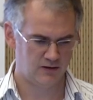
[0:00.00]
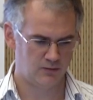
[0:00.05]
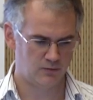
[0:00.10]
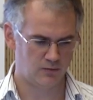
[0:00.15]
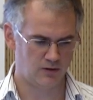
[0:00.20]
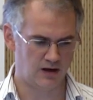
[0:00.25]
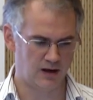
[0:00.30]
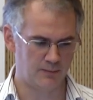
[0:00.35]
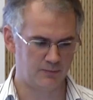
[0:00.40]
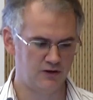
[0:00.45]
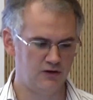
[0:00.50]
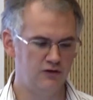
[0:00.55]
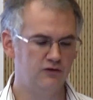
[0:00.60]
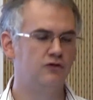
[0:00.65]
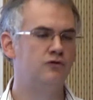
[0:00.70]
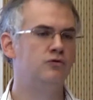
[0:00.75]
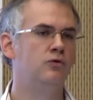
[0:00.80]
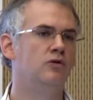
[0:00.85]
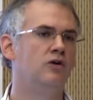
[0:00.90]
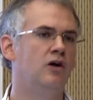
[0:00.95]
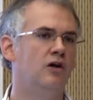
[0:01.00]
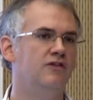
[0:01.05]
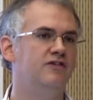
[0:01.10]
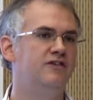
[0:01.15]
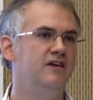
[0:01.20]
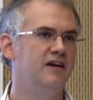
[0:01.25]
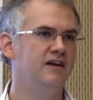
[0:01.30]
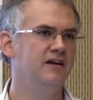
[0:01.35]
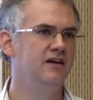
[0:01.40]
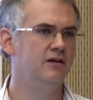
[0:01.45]
Well, I'm going to use a tool called
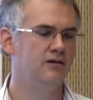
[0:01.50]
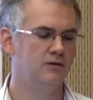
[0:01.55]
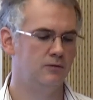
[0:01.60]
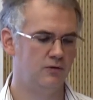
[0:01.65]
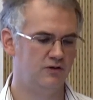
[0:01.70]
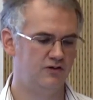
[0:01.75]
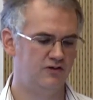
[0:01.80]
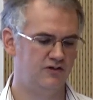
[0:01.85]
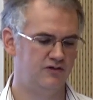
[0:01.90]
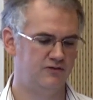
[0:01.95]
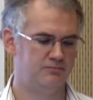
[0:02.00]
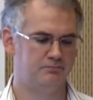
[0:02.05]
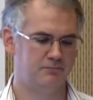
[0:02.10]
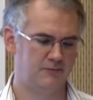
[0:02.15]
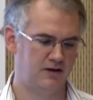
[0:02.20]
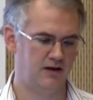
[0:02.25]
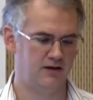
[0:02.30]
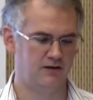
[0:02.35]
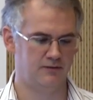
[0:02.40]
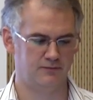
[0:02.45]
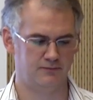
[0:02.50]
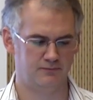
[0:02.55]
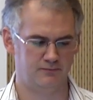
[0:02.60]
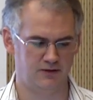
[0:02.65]
dig, which is kind of,